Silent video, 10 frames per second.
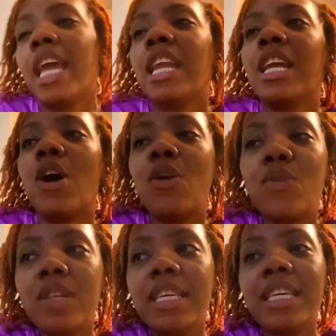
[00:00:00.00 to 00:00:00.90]
And I
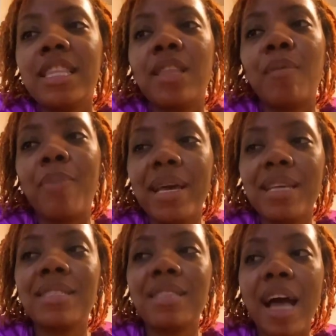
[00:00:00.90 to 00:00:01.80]
only get the
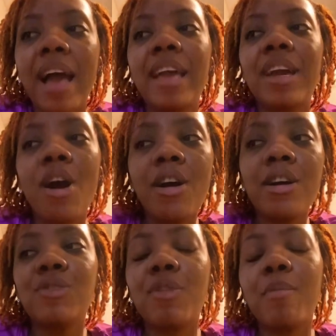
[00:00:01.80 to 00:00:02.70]
best
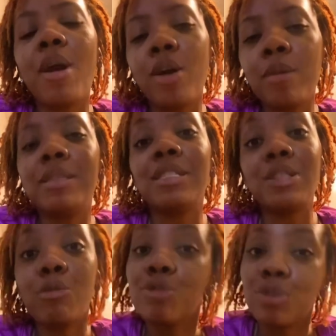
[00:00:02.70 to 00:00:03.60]
sidecars from Urban
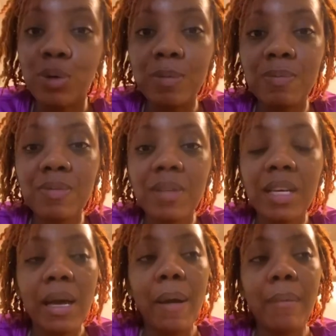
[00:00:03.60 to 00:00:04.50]
Social.
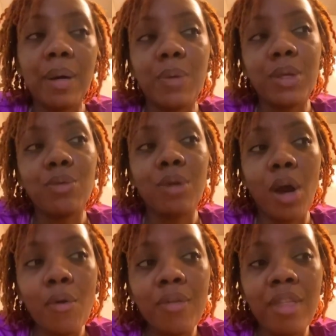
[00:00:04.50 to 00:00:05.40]
But when you
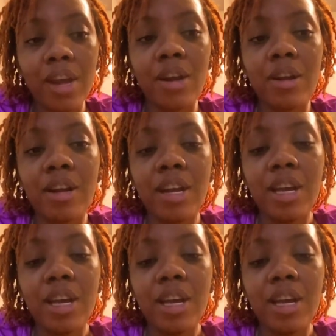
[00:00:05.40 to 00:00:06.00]
go there,